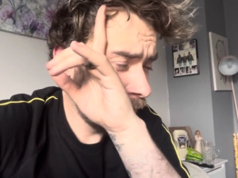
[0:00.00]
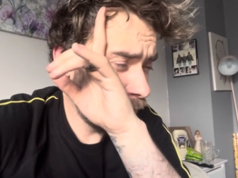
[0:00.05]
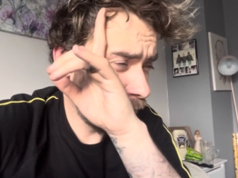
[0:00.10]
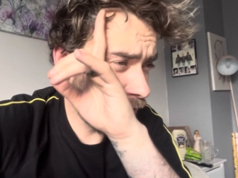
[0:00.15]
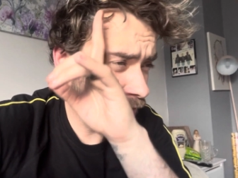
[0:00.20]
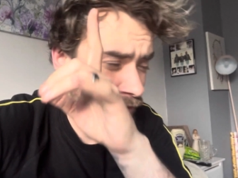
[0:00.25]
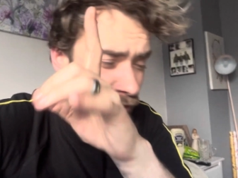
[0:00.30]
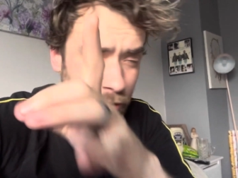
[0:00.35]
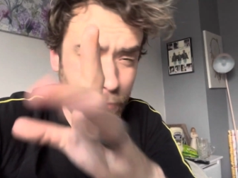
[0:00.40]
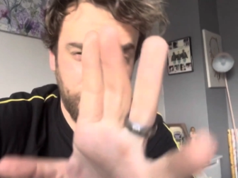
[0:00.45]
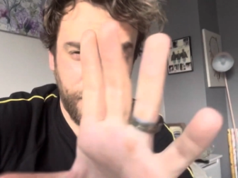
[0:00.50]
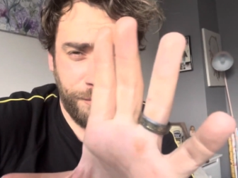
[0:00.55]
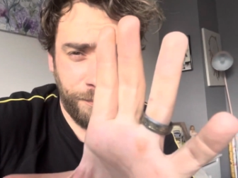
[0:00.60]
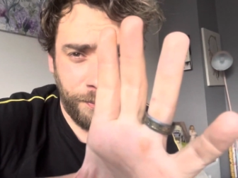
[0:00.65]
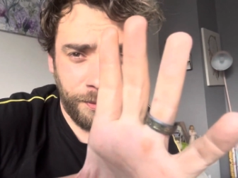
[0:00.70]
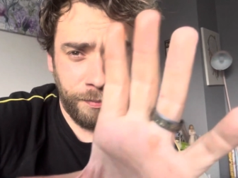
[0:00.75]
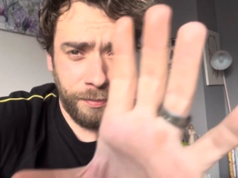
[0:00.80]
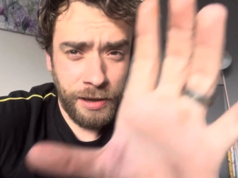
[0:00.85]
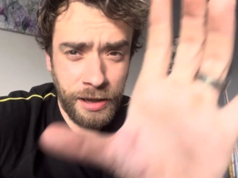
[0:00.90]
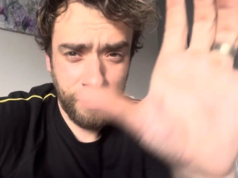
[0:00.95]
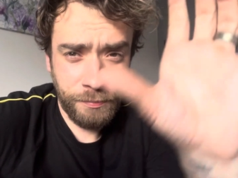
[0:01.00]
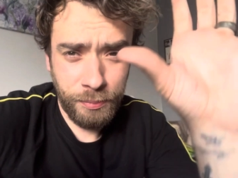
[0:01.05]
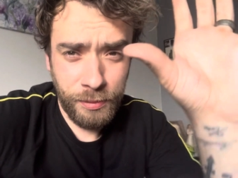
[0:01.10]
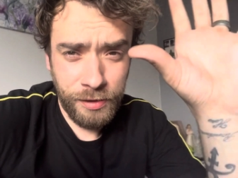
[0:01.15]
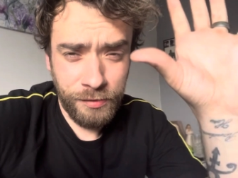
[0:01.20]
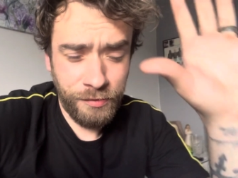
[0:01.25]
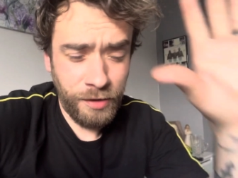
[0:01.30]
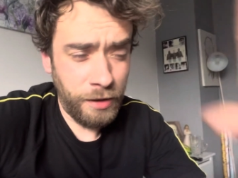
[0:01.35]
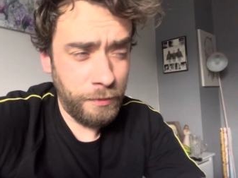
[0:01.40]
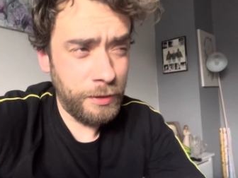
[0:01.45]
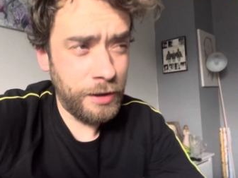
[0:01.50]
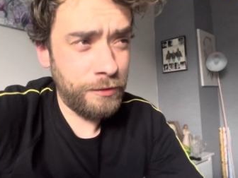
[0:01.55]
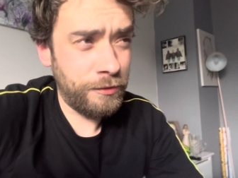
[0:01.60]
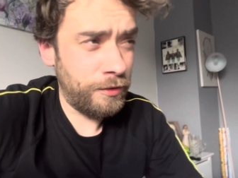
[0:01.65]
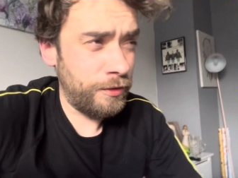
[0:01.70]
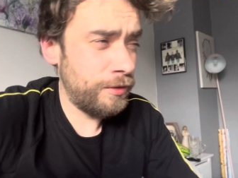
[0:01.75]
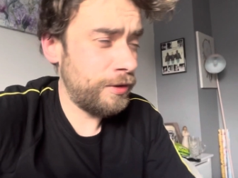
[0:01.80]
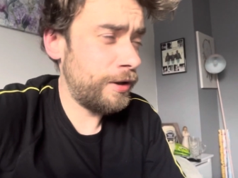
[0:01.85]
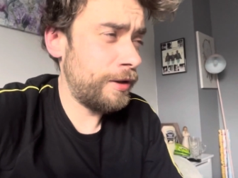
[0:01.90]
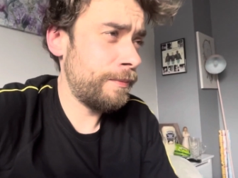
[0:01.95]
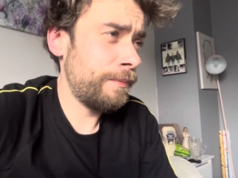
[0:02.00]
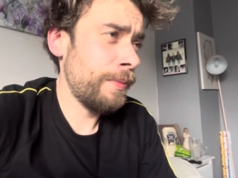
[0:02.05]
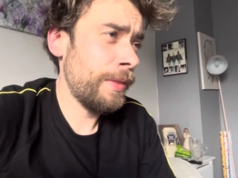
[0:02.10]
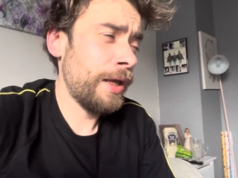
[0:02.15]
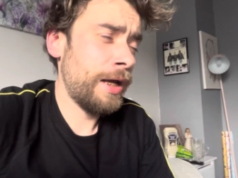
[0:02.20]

Please tell me it's public. Please tell me it's all done.